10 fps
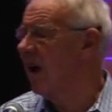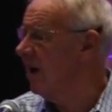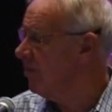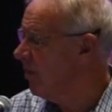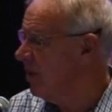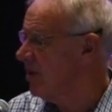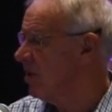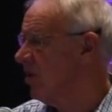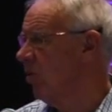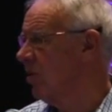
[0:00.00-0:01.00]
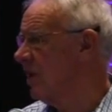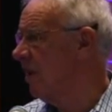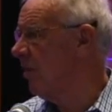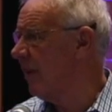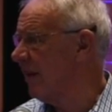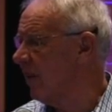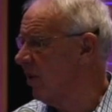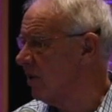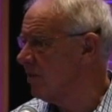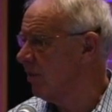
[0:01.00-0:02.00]
I be to talk to him about the
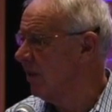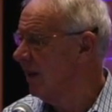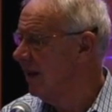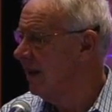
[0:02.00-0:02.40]
gospel?